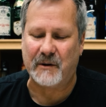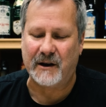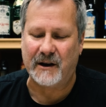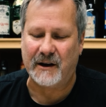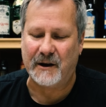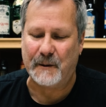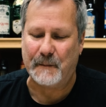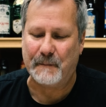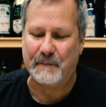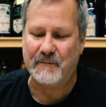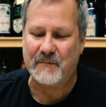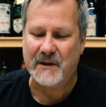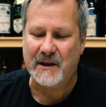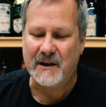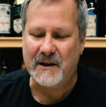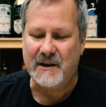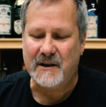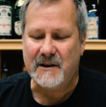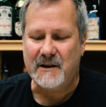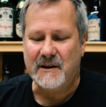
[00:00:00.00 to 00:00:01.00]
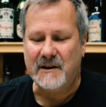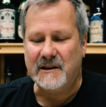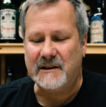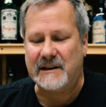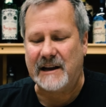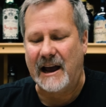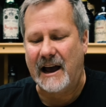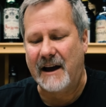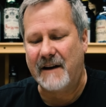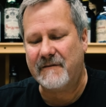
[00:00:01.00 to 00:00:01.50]

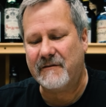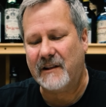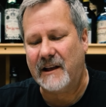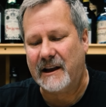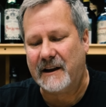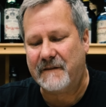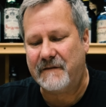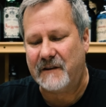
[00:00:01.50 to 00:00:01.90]
To have like